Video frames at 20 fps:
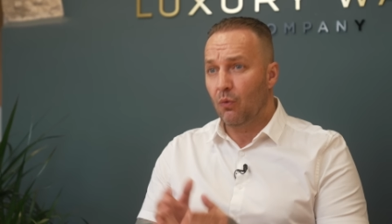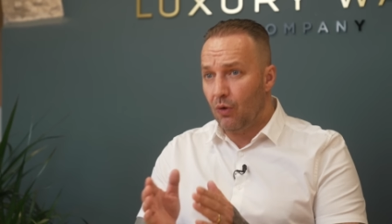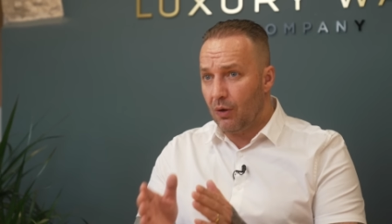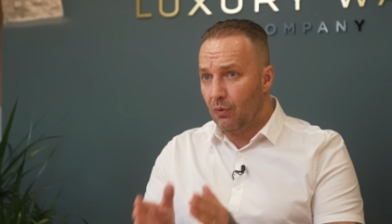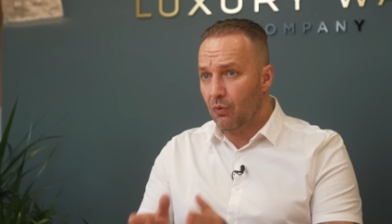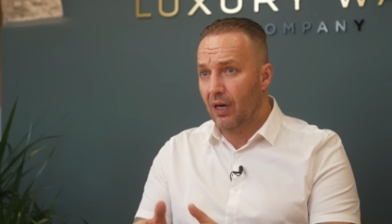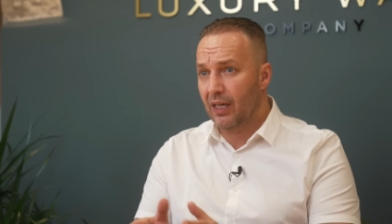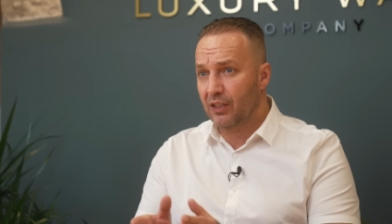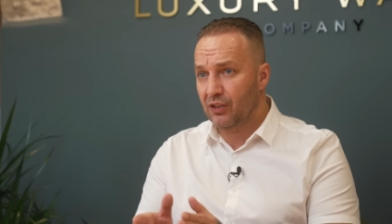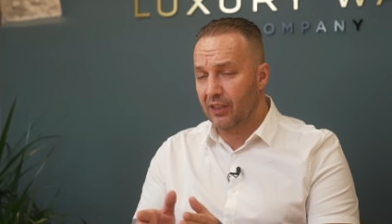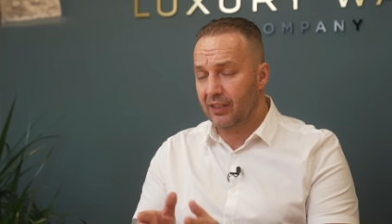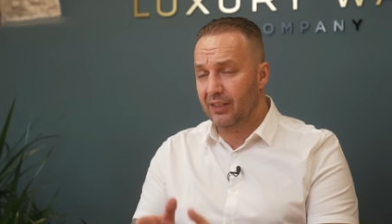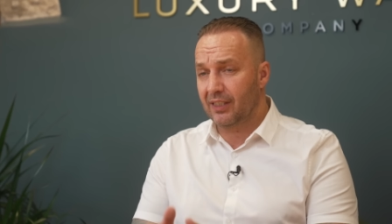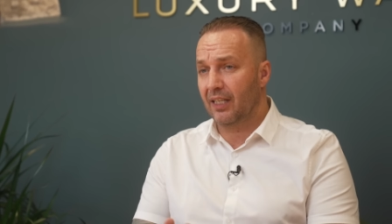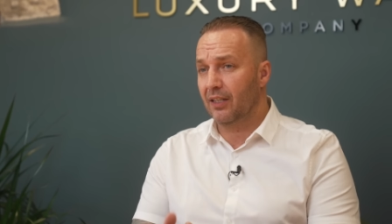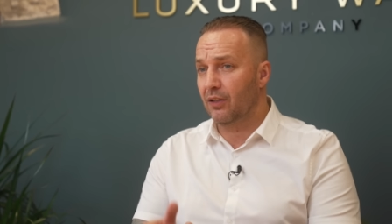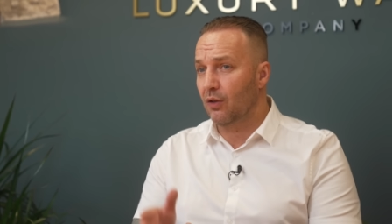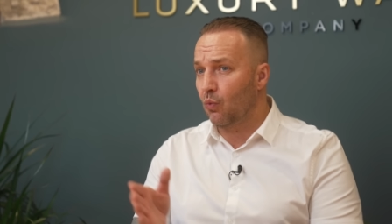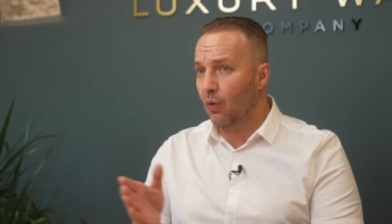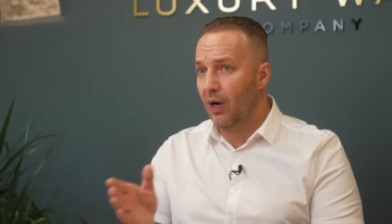We were actually
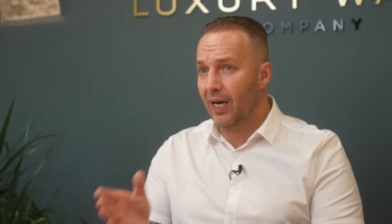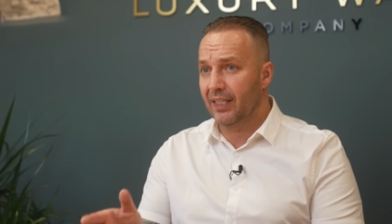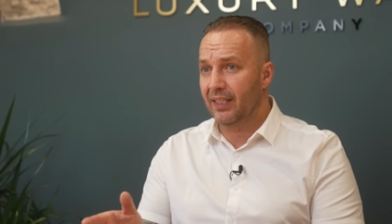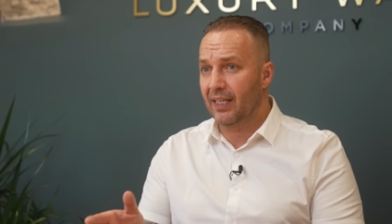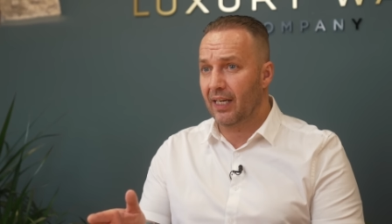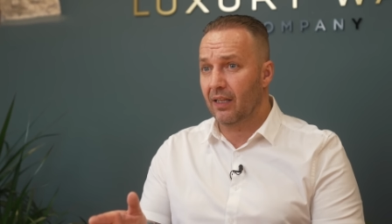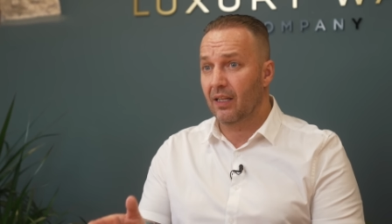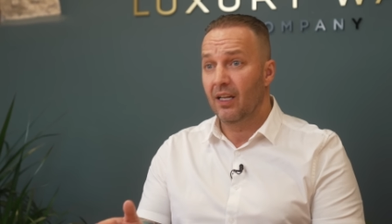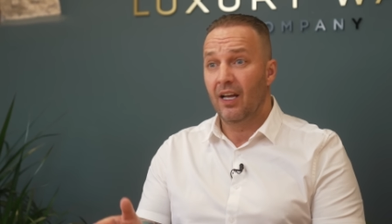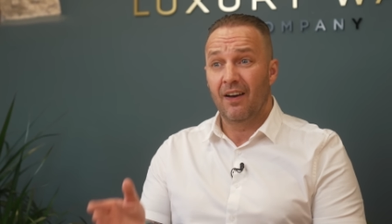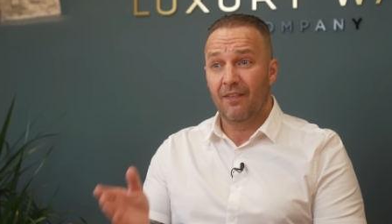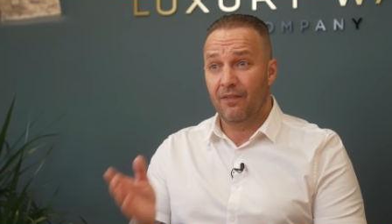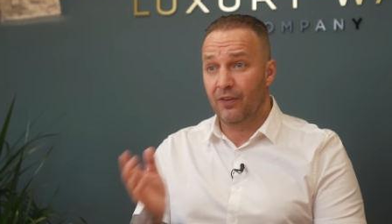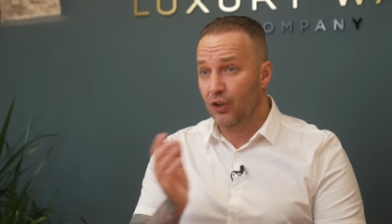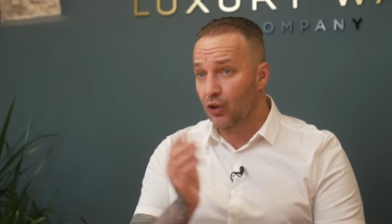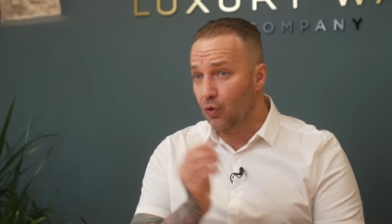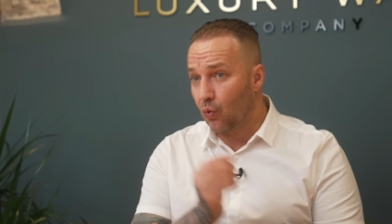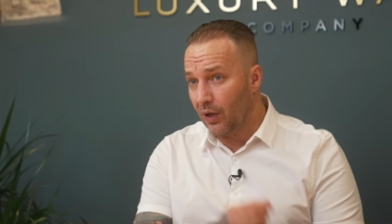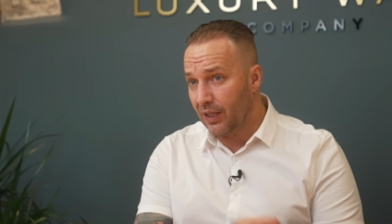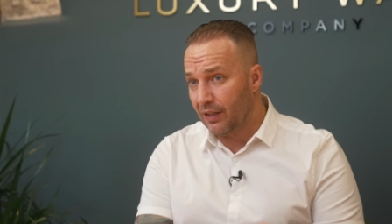selling the white dial for
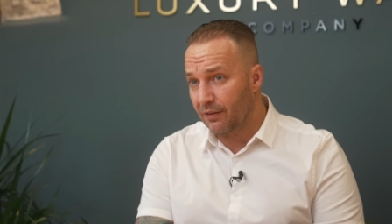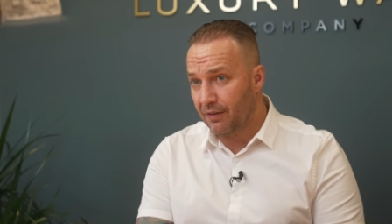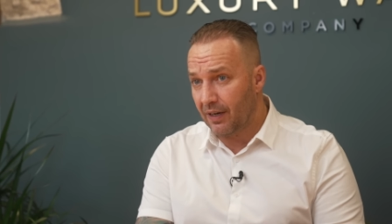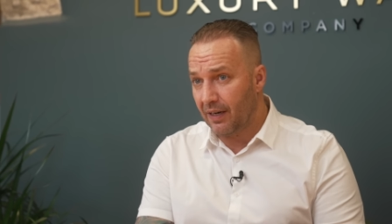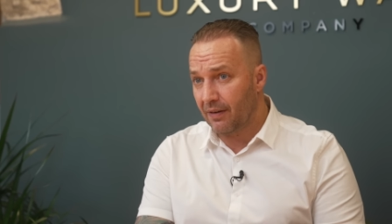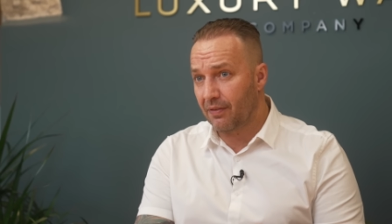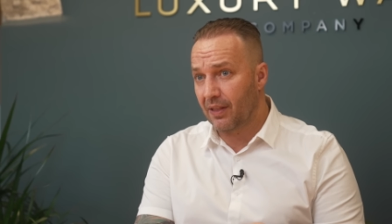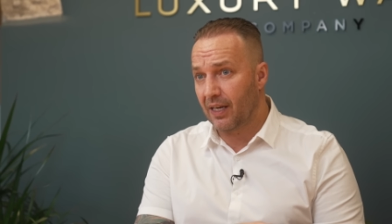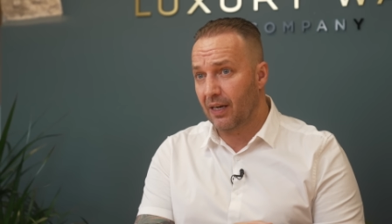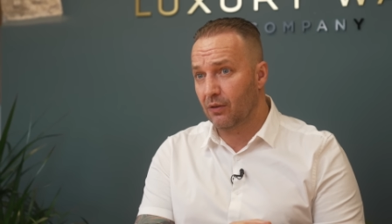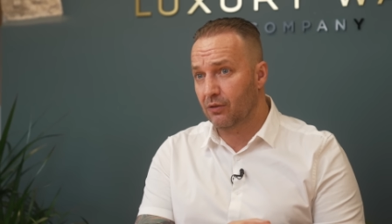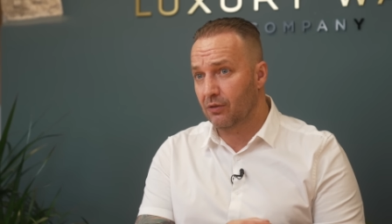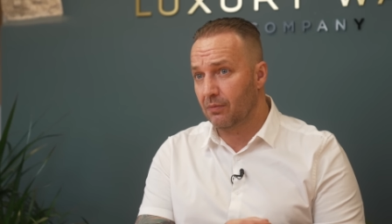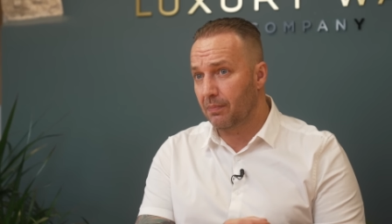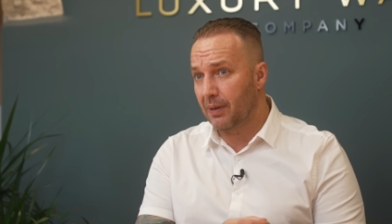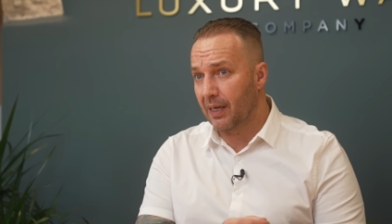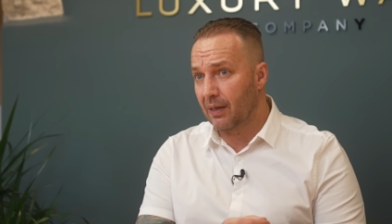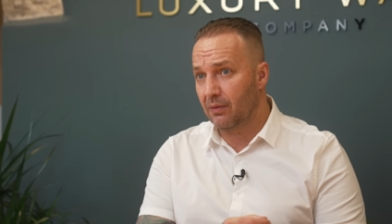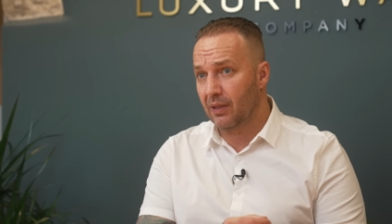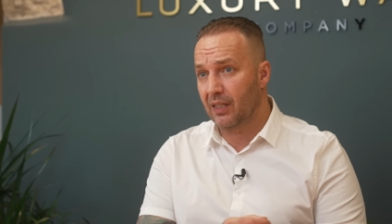25,000
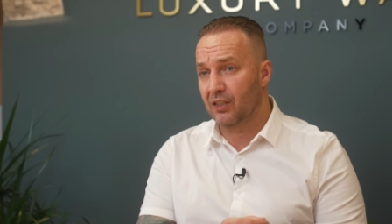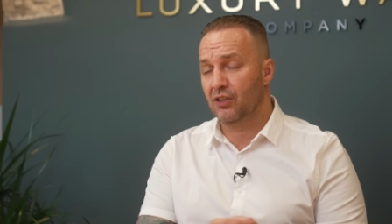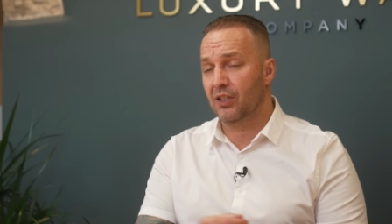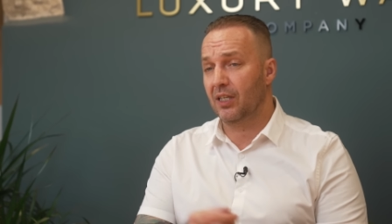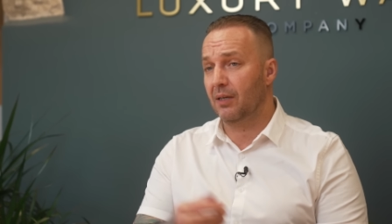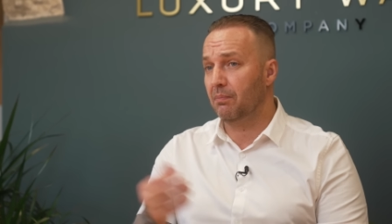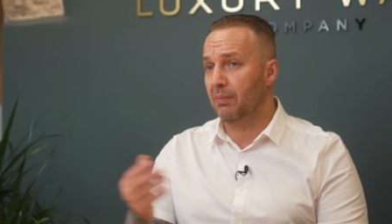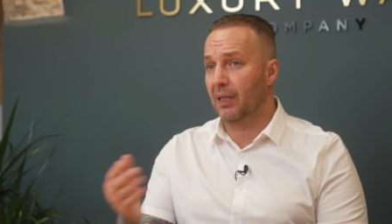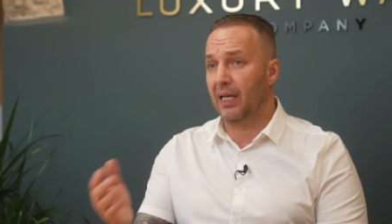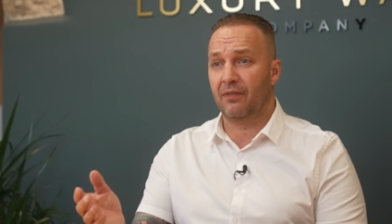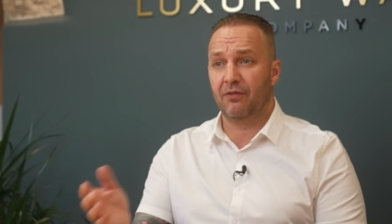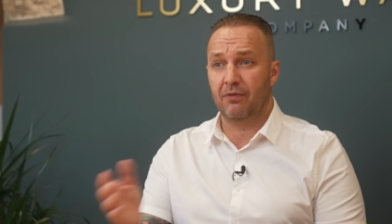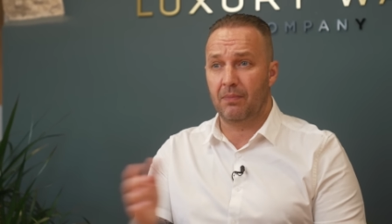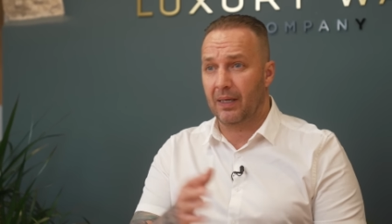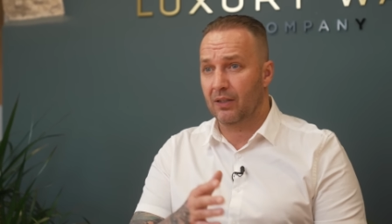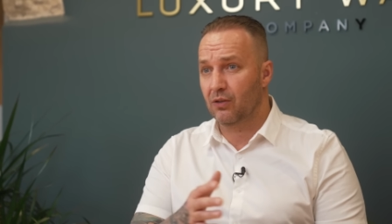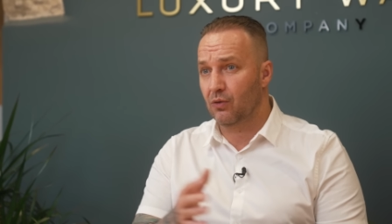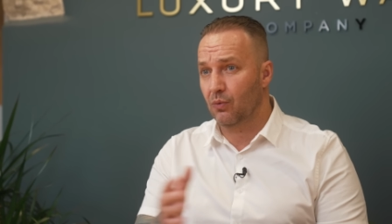pound last year, black for about